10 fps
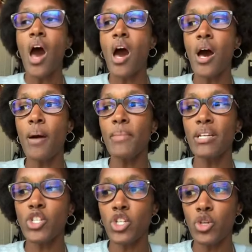
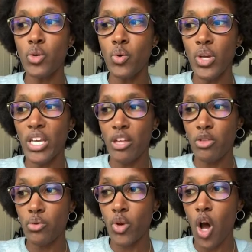to
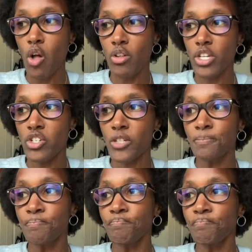get through college.